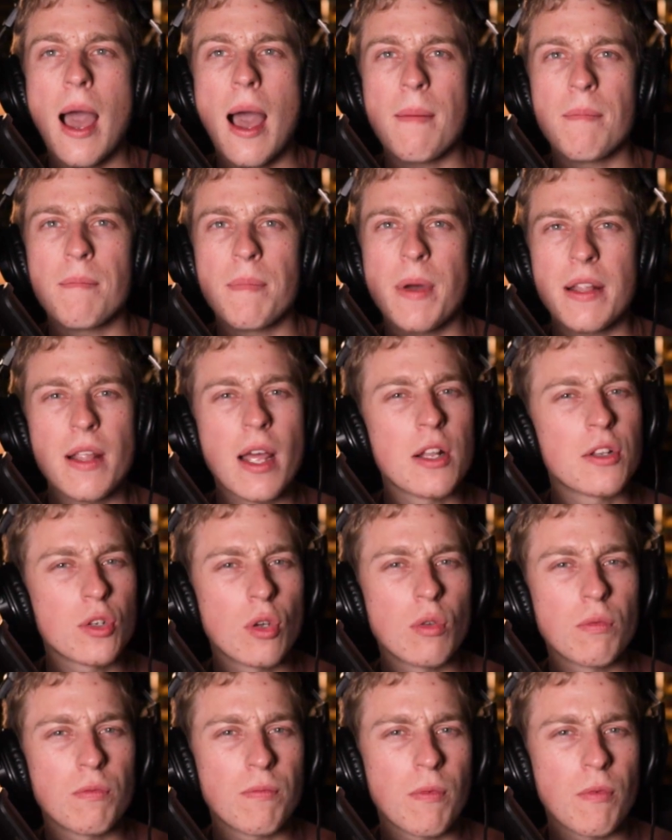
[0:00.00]
But
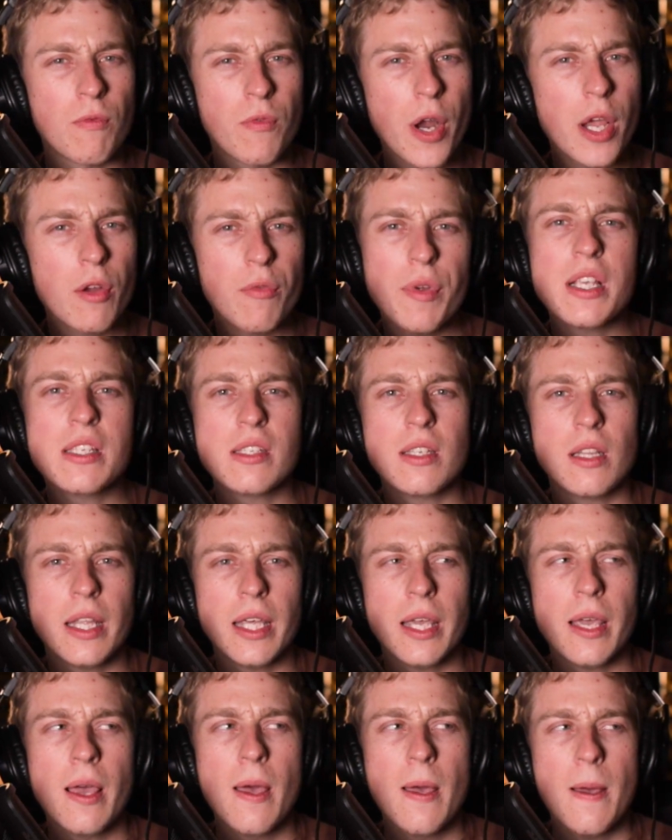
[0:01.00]
until very
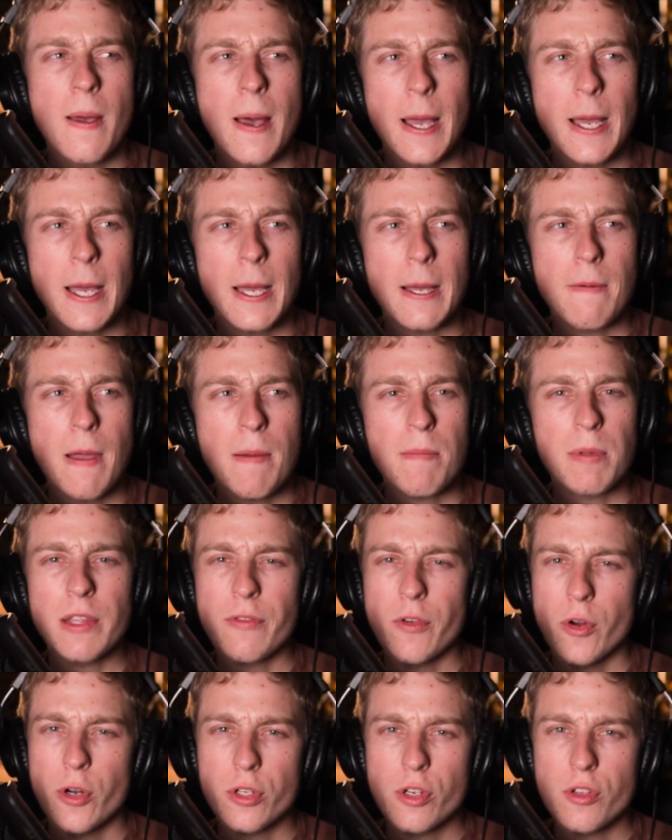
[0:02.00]
recently, I
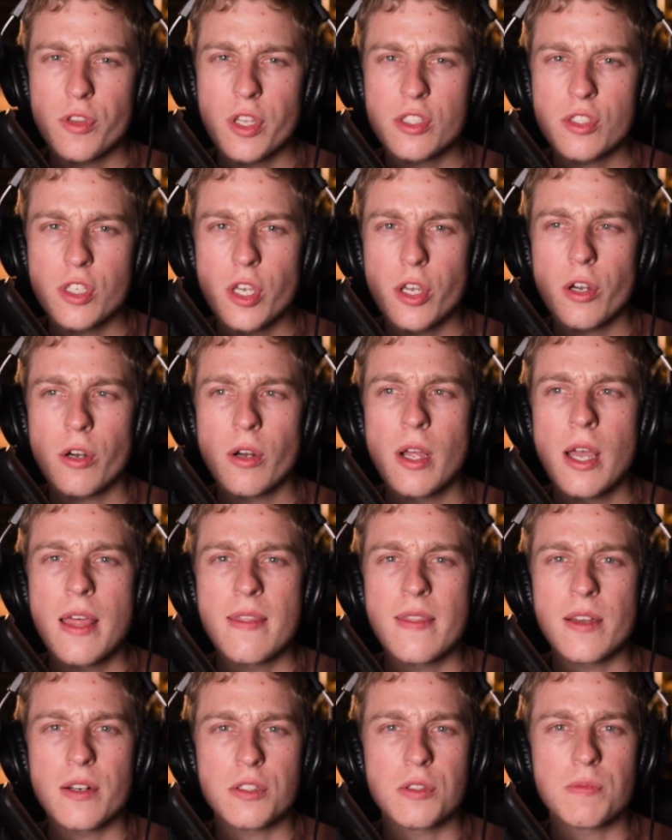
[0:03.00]
believe earlier this year,
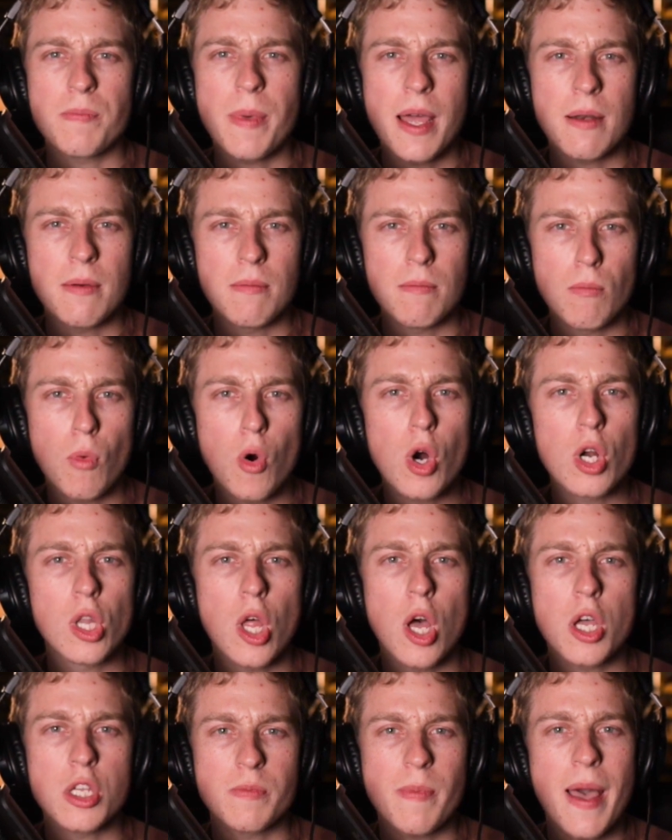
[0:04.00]
there's been more
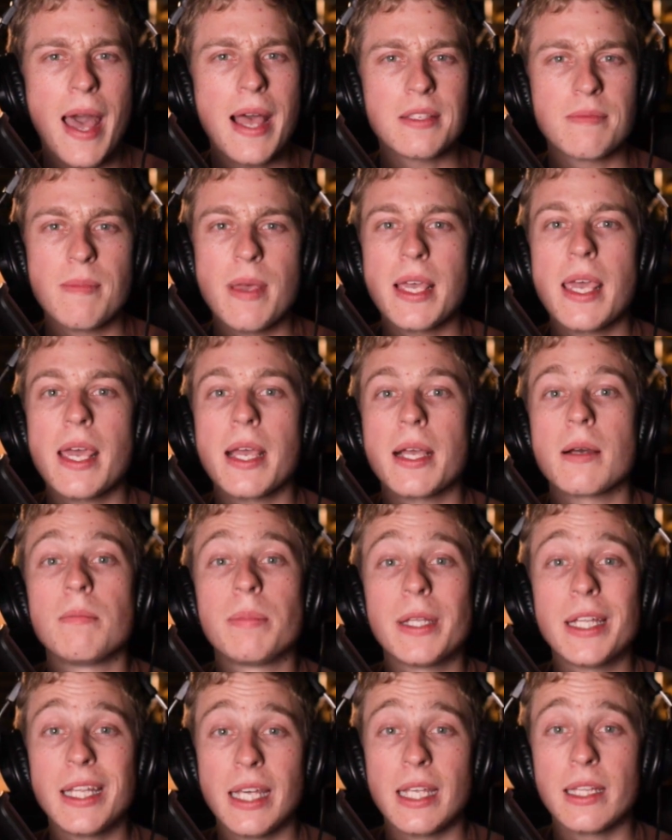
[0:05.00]
laws passed making it
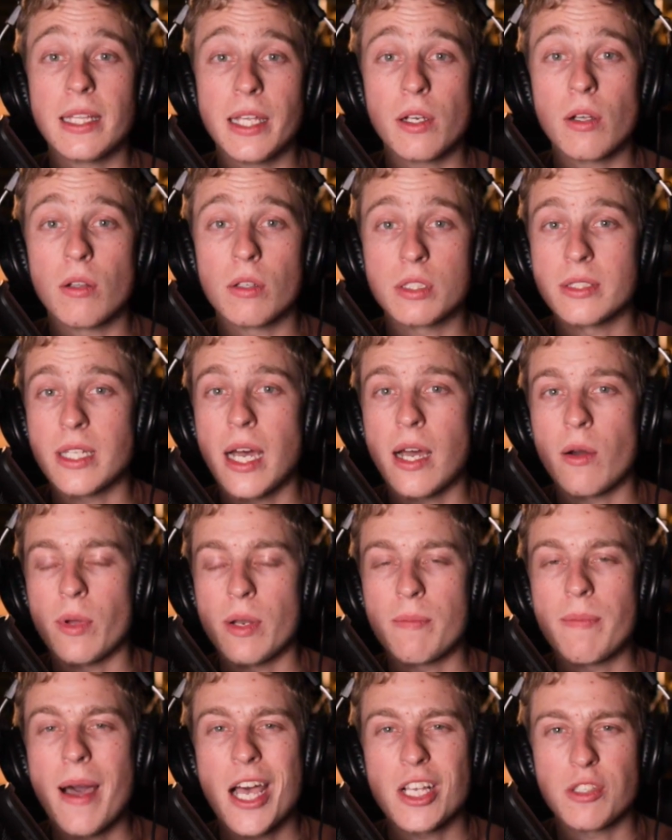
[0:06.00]
completely illegal. It's not
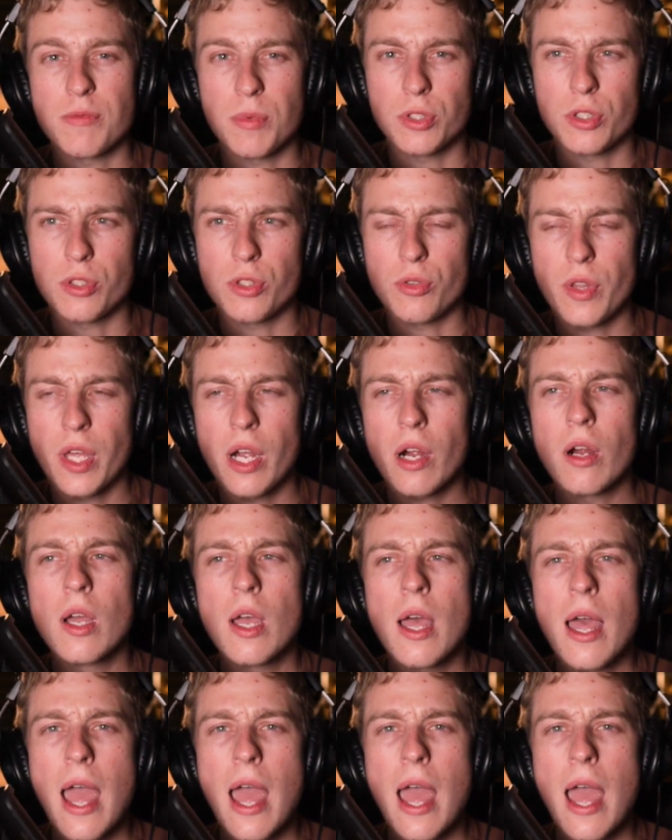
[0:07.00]
impossible to do there.